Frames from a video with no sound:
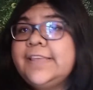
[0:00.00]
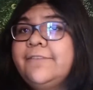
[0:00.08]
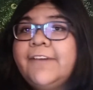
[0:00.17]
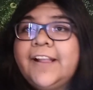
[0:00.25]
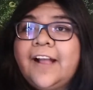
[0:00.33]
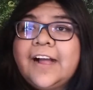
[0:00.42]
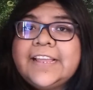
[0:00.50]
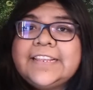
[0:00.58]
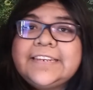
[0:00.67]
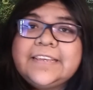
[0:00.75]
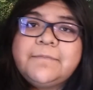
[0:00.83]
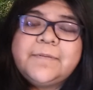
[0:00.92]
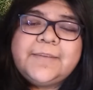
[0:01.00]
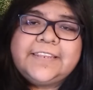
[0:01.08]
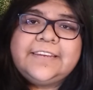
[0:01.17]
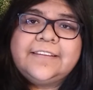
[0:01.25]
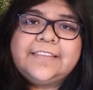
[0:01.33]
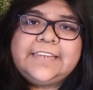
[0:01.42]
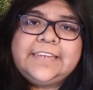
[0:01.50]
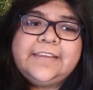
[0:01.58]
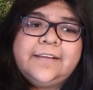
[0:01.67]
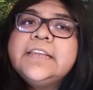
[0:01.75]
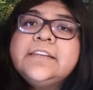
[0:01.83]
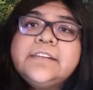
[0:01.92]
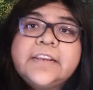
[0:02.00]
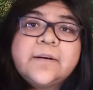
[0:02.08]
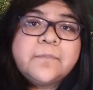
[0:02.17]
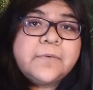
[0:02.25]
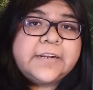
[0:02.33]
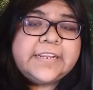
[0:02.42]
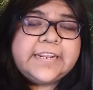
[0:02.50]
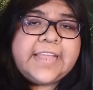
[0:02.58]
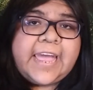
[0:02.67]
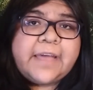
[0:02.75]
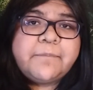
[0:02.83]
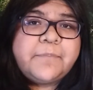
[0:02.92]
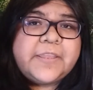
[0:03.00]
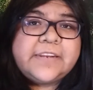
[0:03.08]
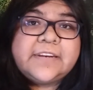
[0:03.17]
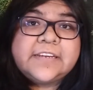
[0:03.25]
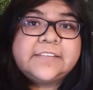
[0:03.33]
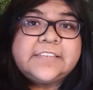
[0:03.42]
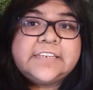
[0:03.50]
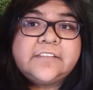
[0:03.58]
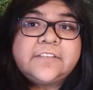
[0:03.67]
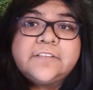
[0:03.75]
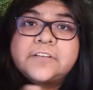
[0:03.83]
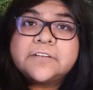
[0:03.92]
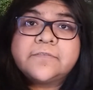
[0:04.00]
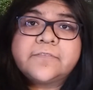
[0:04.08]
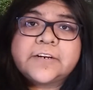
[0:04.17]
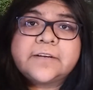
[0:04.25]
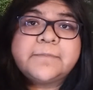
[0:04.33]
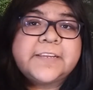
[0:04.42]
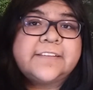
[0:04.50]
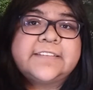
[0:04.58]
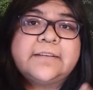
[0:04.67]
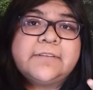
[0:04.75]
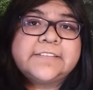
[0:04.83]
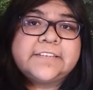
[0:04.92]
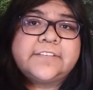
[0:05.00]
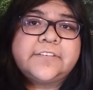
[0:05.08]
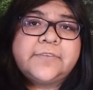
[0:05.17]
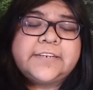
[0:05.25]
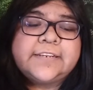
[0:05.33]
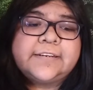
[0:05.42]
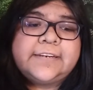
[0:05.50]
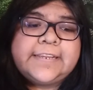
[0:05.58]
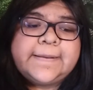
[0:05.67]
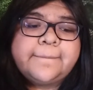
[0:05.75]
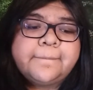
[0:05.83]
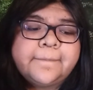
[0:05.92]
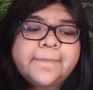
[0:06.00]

If I gotten them immediately, there wouldn't have been nothing to confirm because I wasn't doing nothing.